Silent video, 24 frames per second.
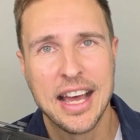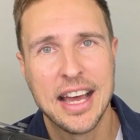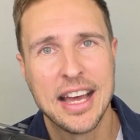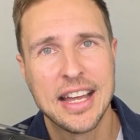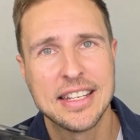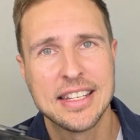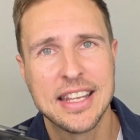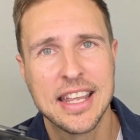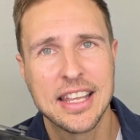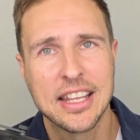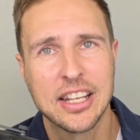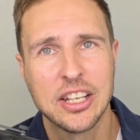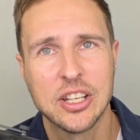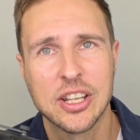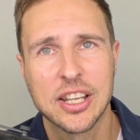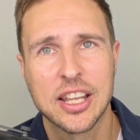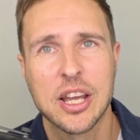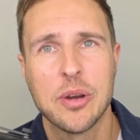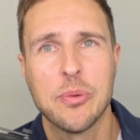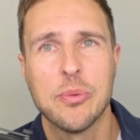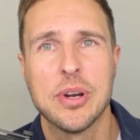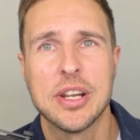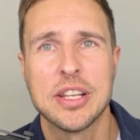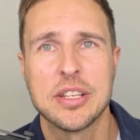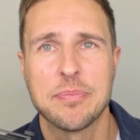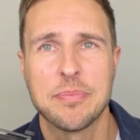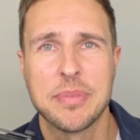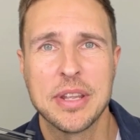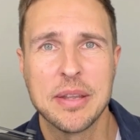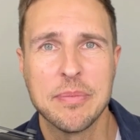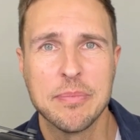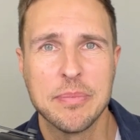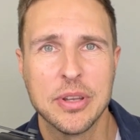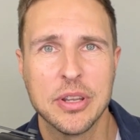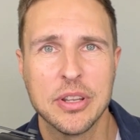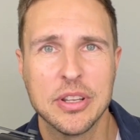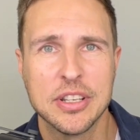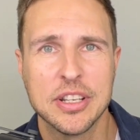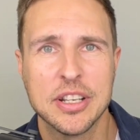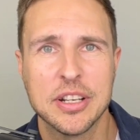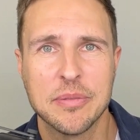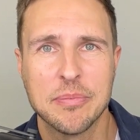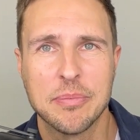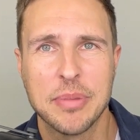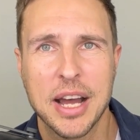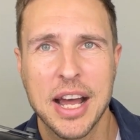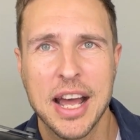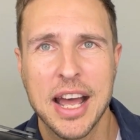take a look at what's being built
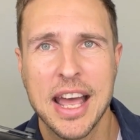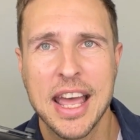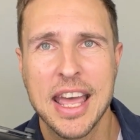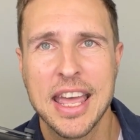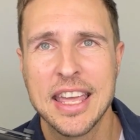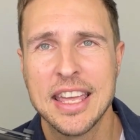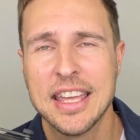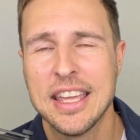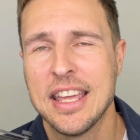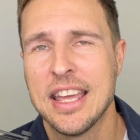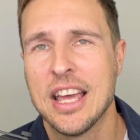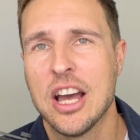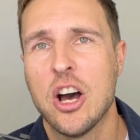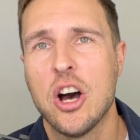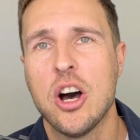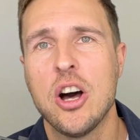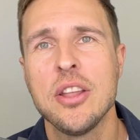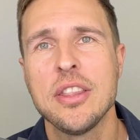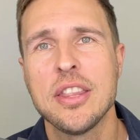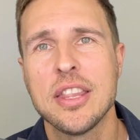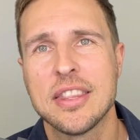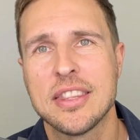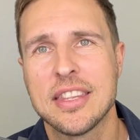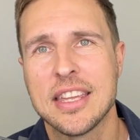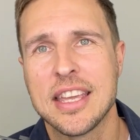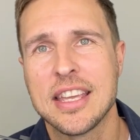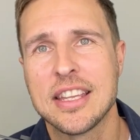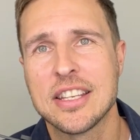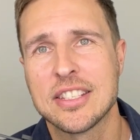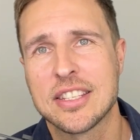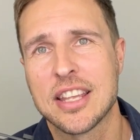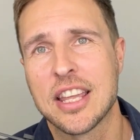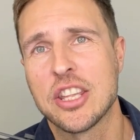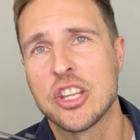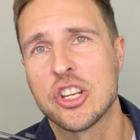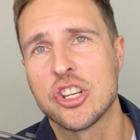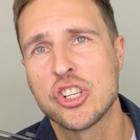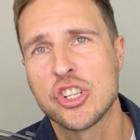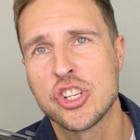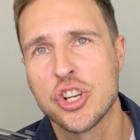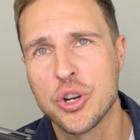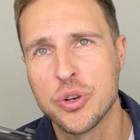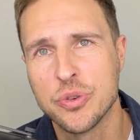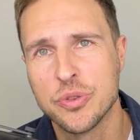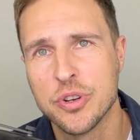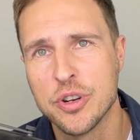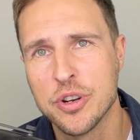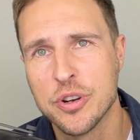nearby, all the things that the
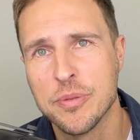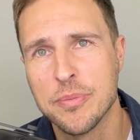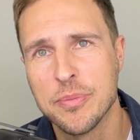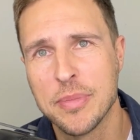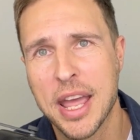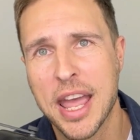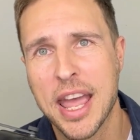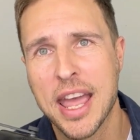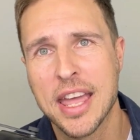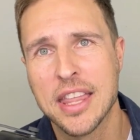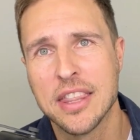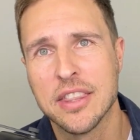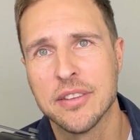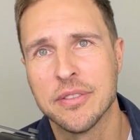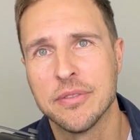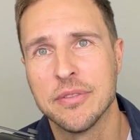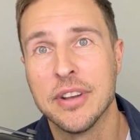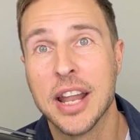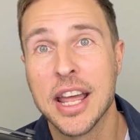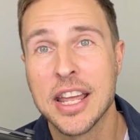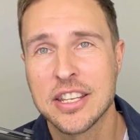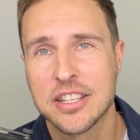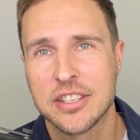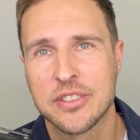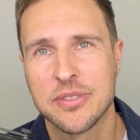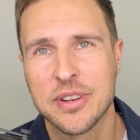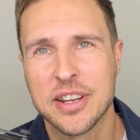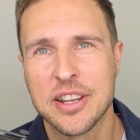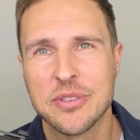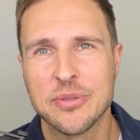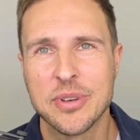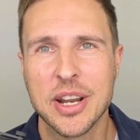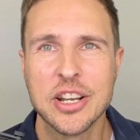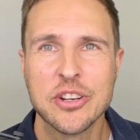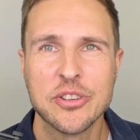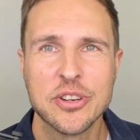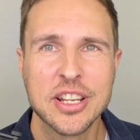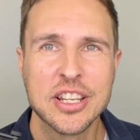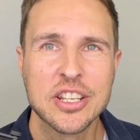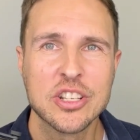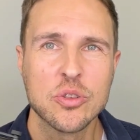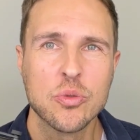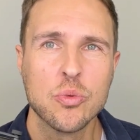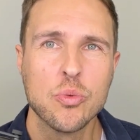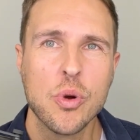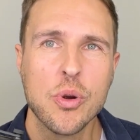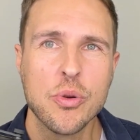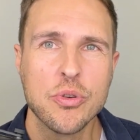showroom and the nice 3D renderings
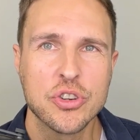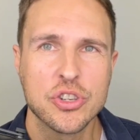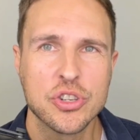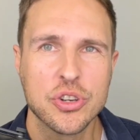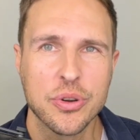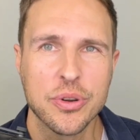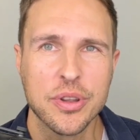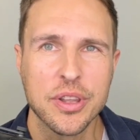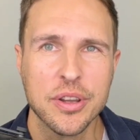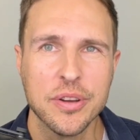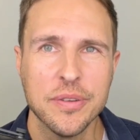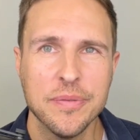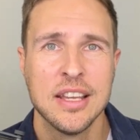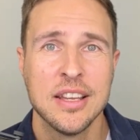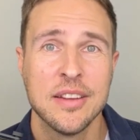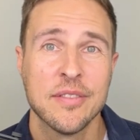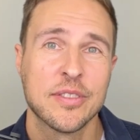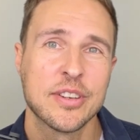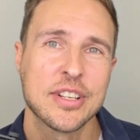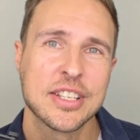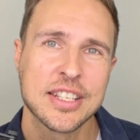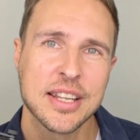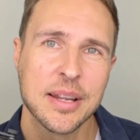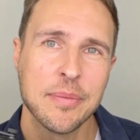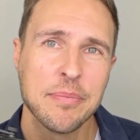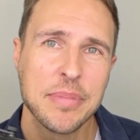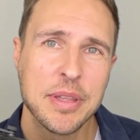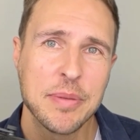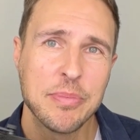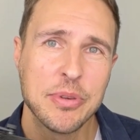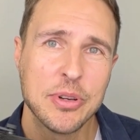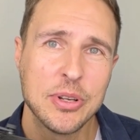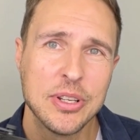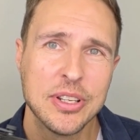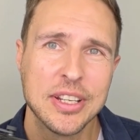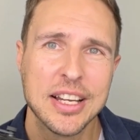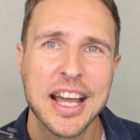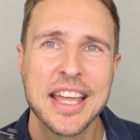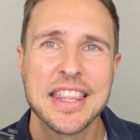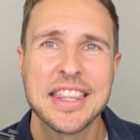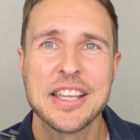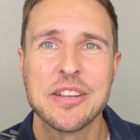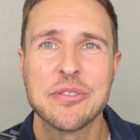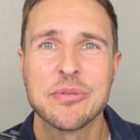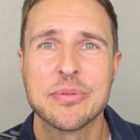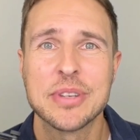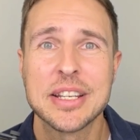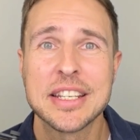won't show you. For some people, I
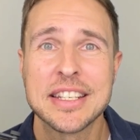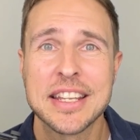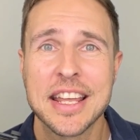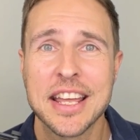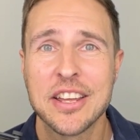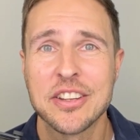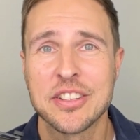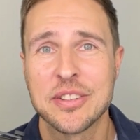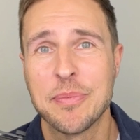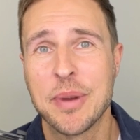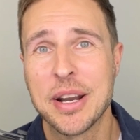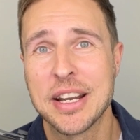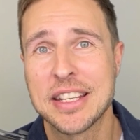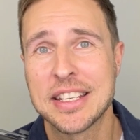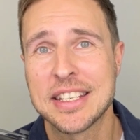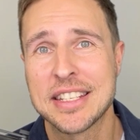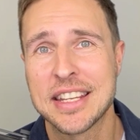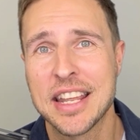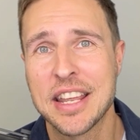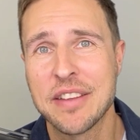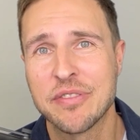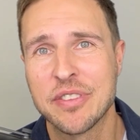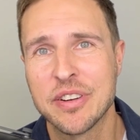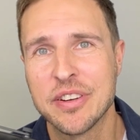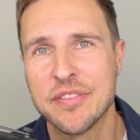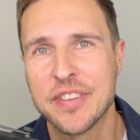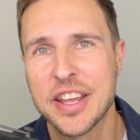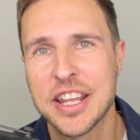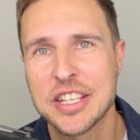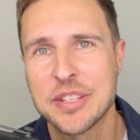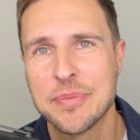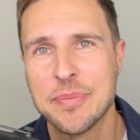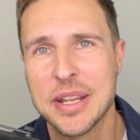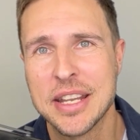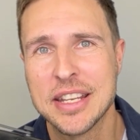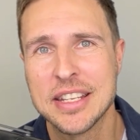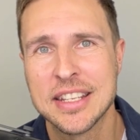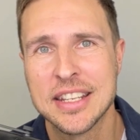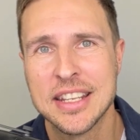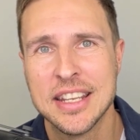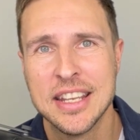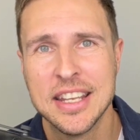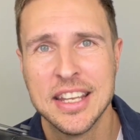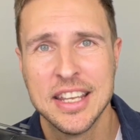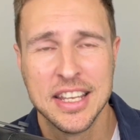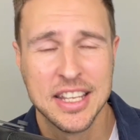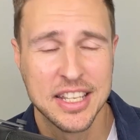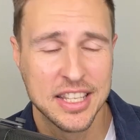think resale is a much safer investment.
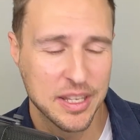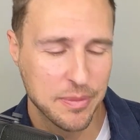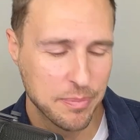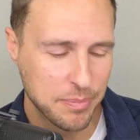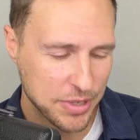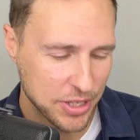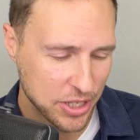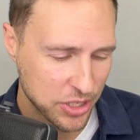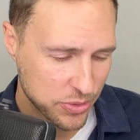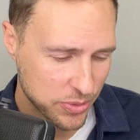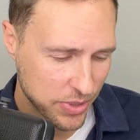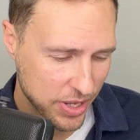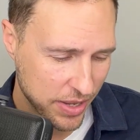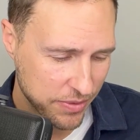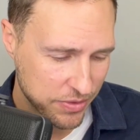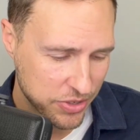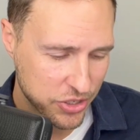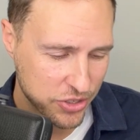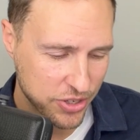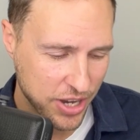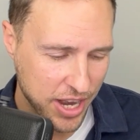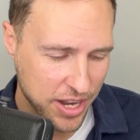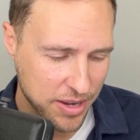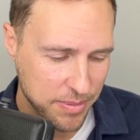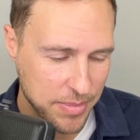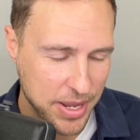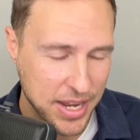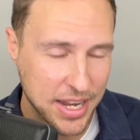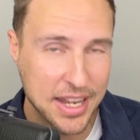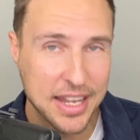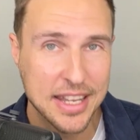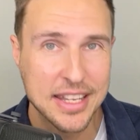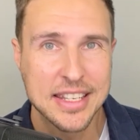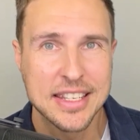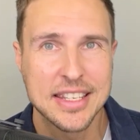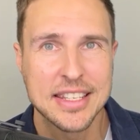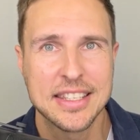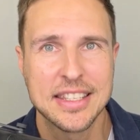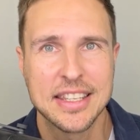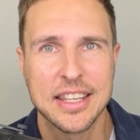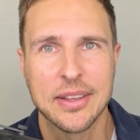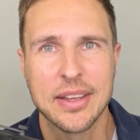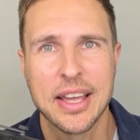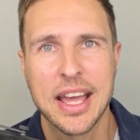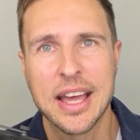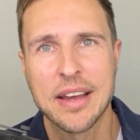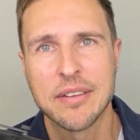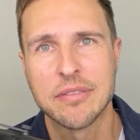The builds will have stratum in it. They'll
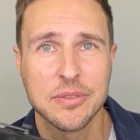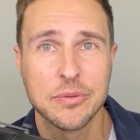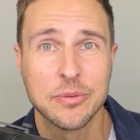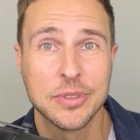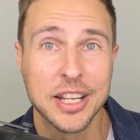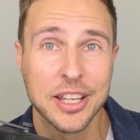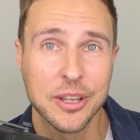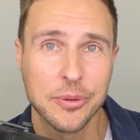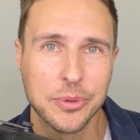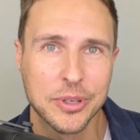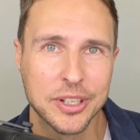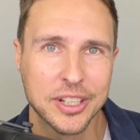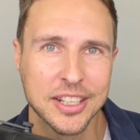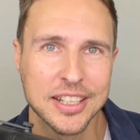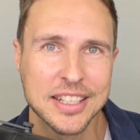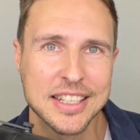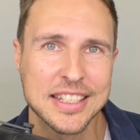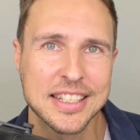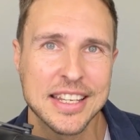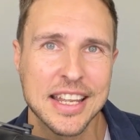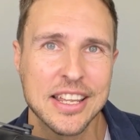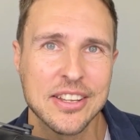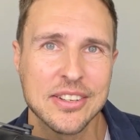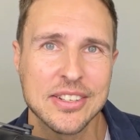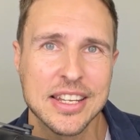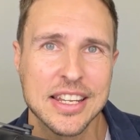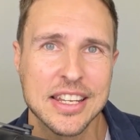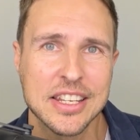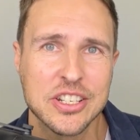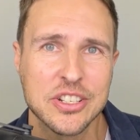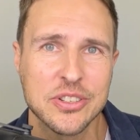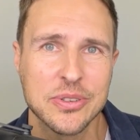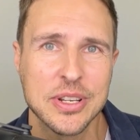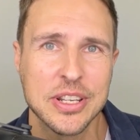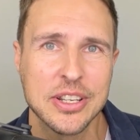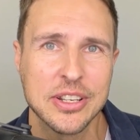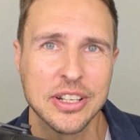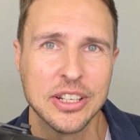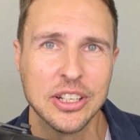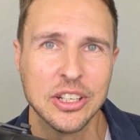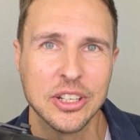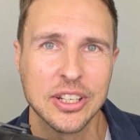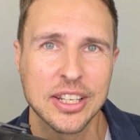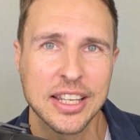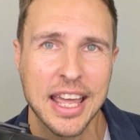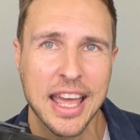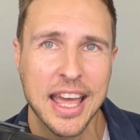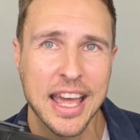have real world sales history you can
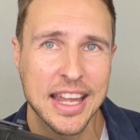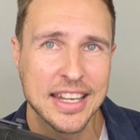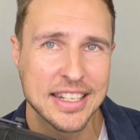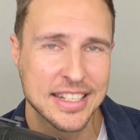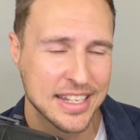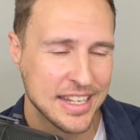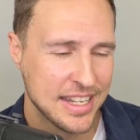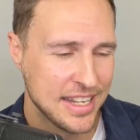look at.